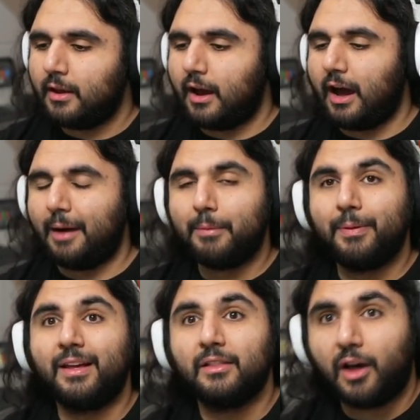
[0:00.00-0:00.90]
Uh, I'll be
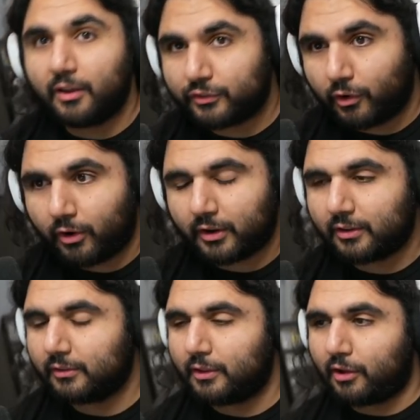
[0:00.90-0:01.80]
playing Lost
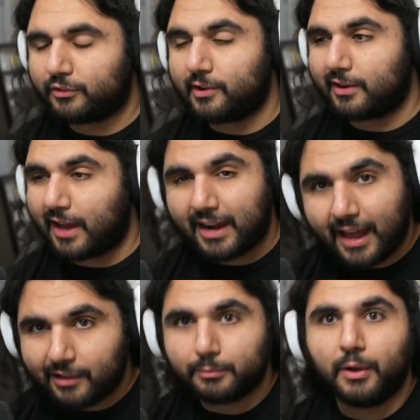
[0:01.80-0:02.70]
Ark. Lost Ark kind of
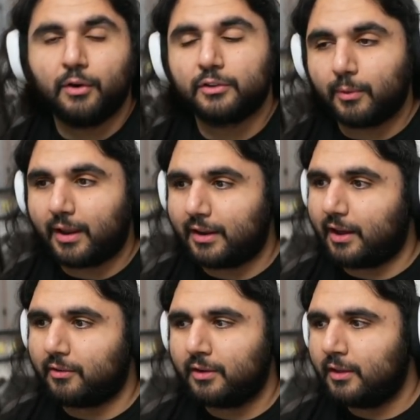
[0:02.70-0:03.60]
has me hooked right
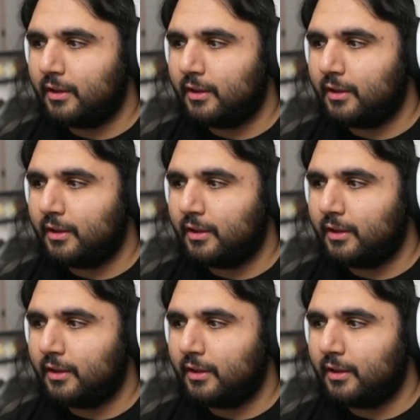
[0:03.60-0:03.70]
now.